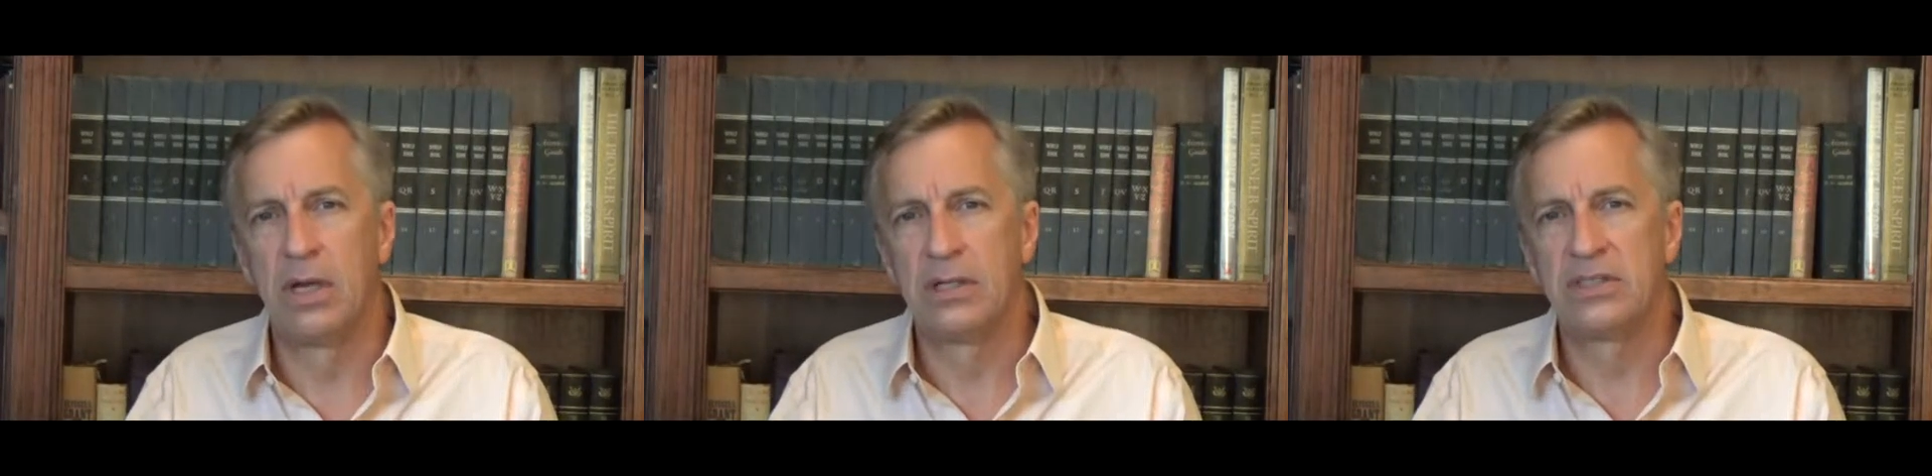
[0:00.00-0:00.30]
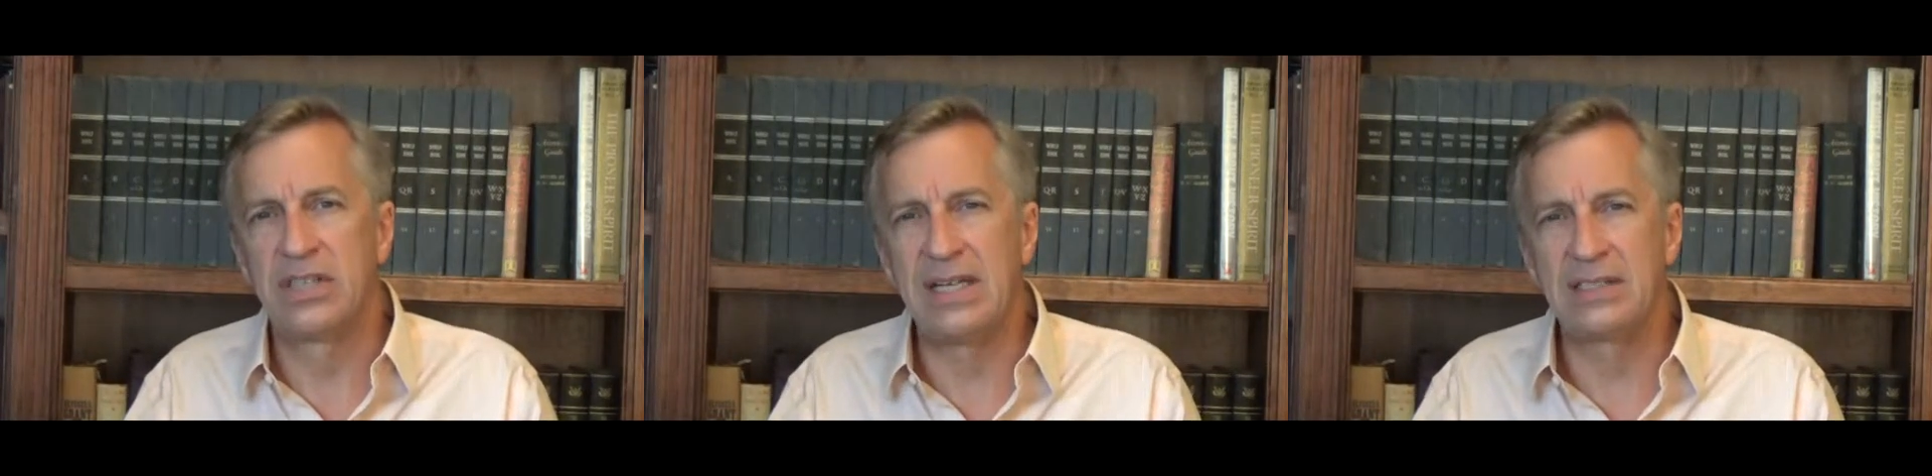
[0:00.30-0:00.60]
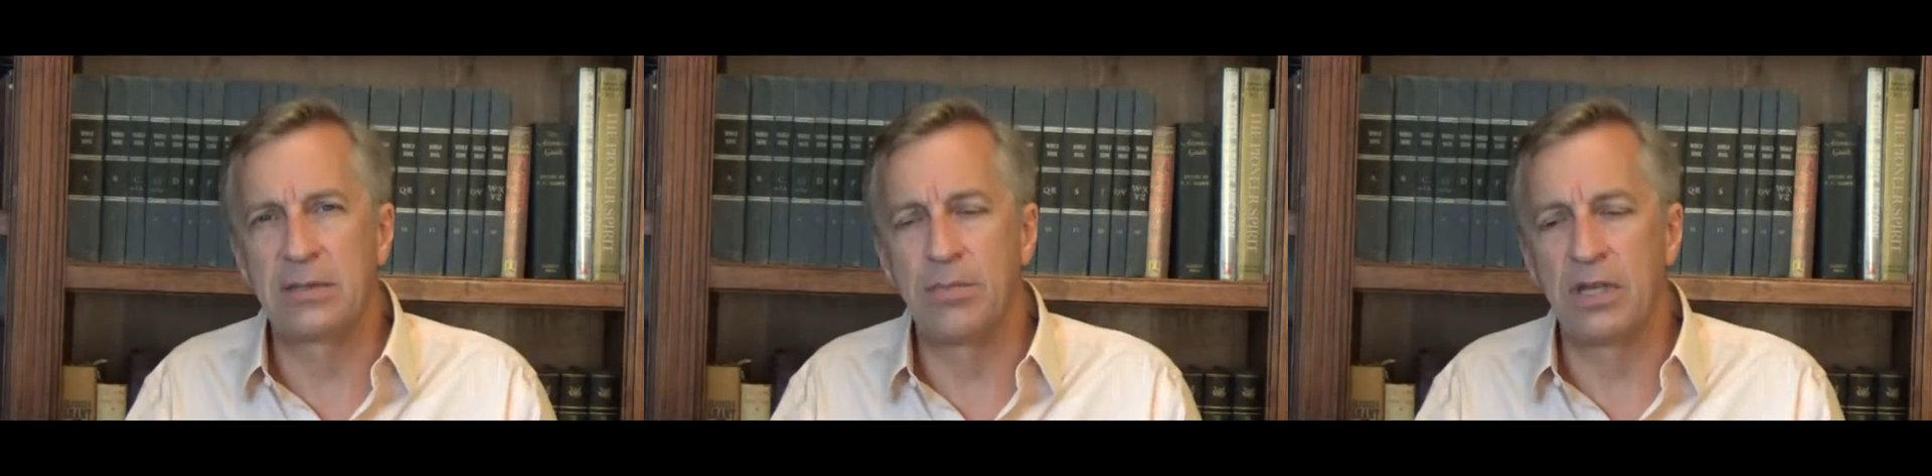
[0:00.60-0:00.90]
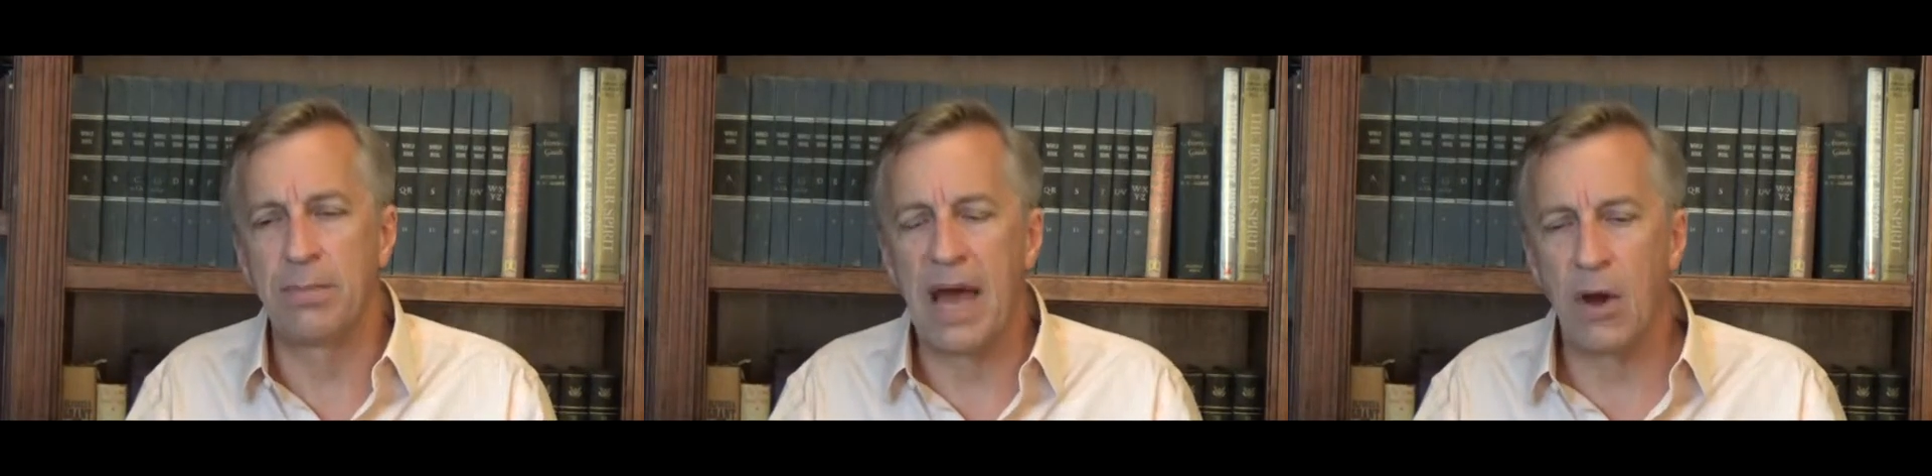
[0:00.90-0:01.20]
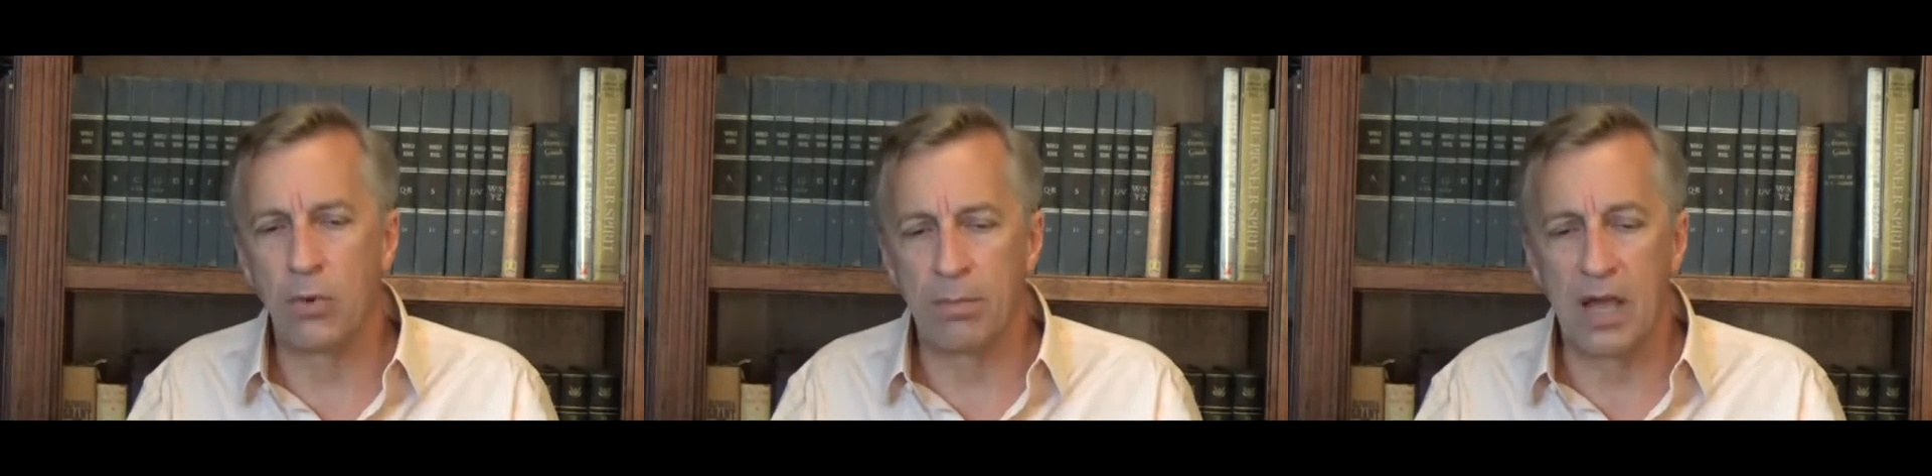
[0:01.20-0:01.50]
saying something
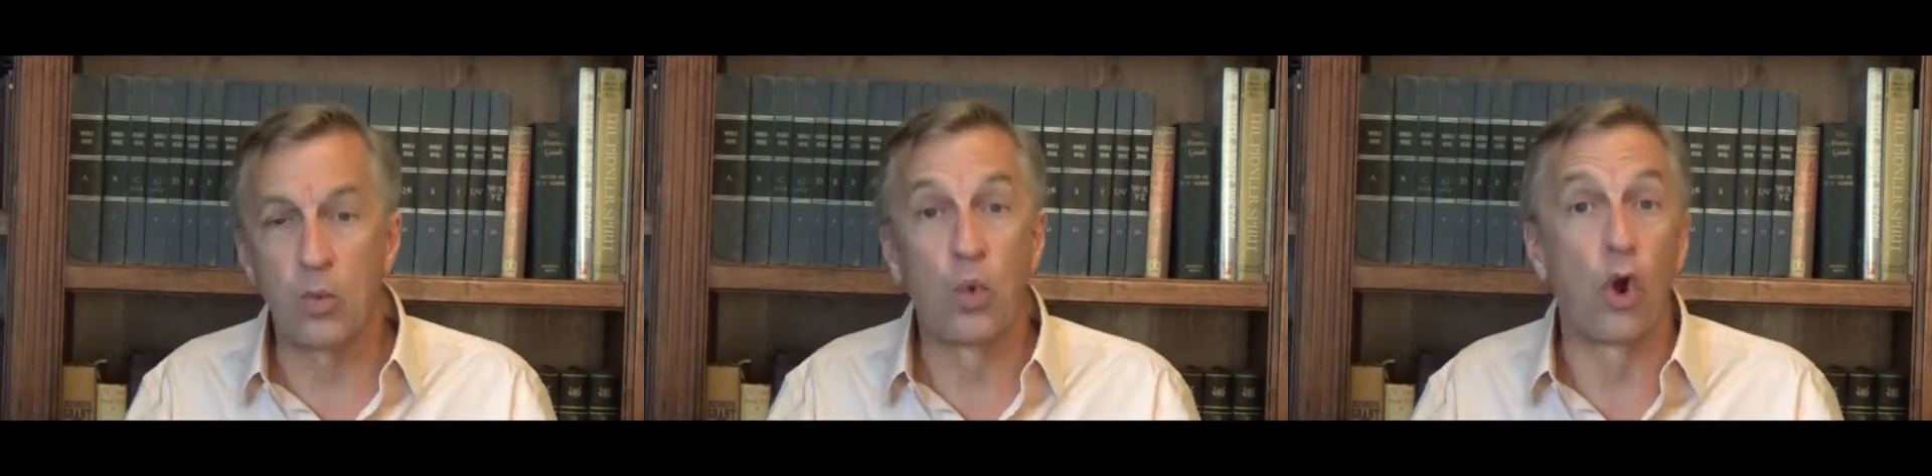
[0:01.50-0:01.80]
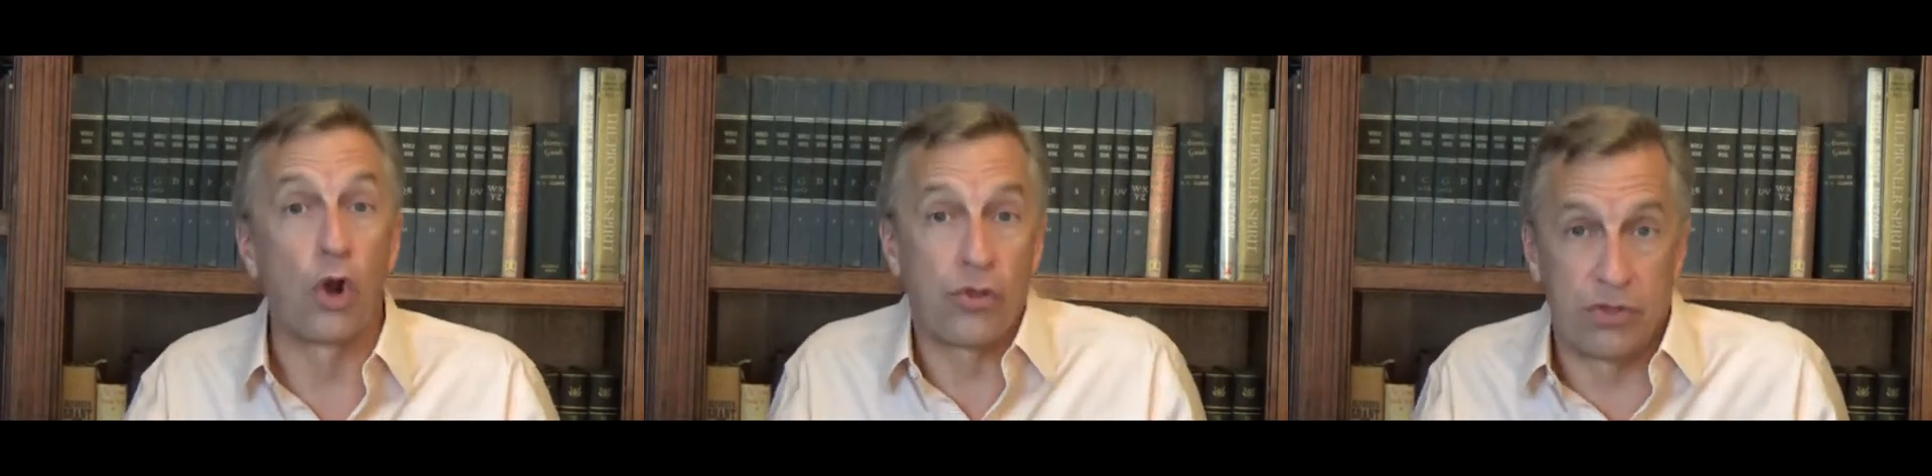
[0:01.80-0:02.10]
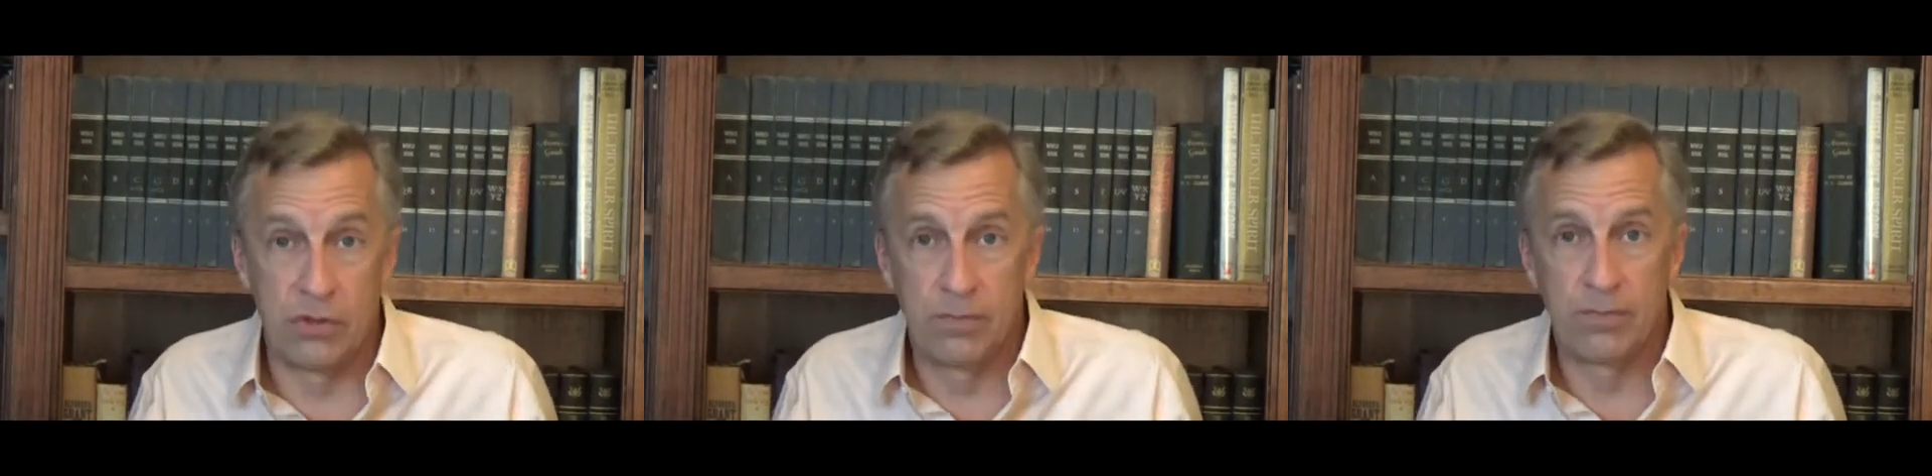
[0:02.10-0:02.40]
about my worth